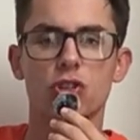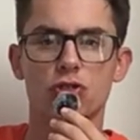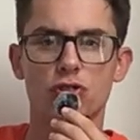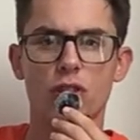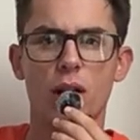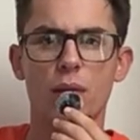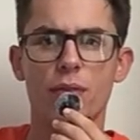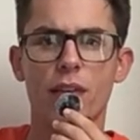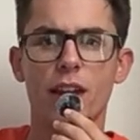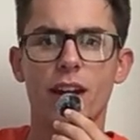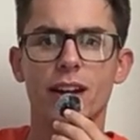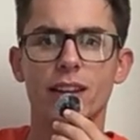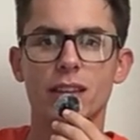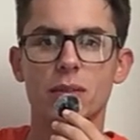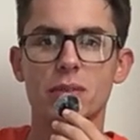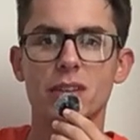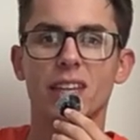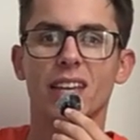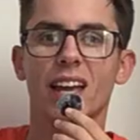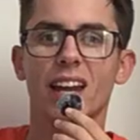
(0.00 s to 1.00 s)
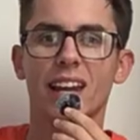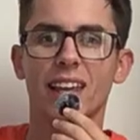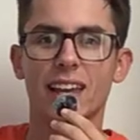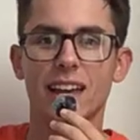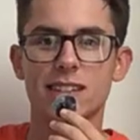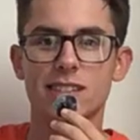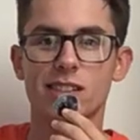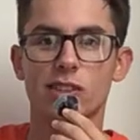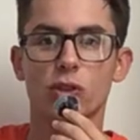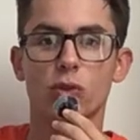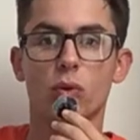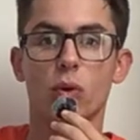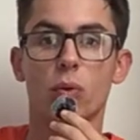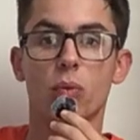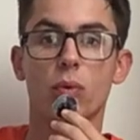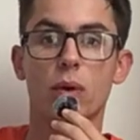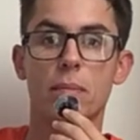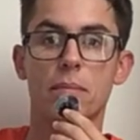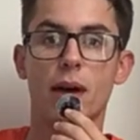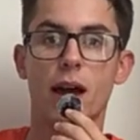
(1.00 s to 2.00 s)
drop that in at the beginning as a little
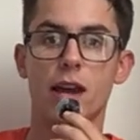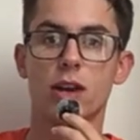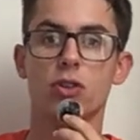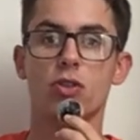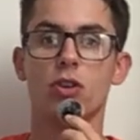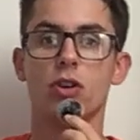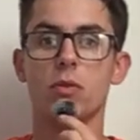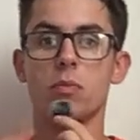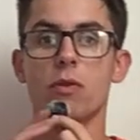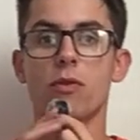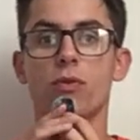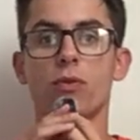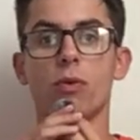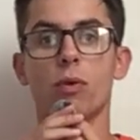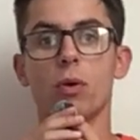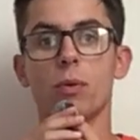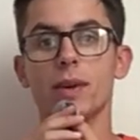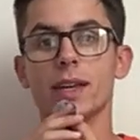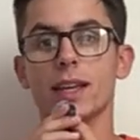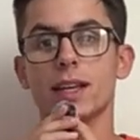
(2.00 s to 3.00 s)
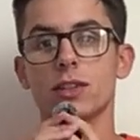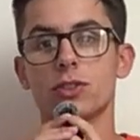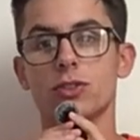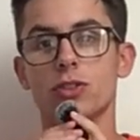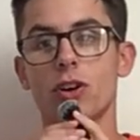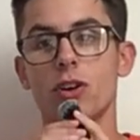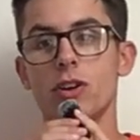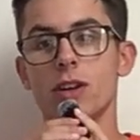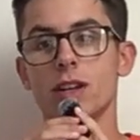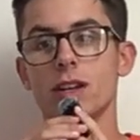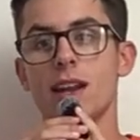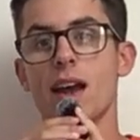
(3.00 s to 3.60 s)
reminder before we get started.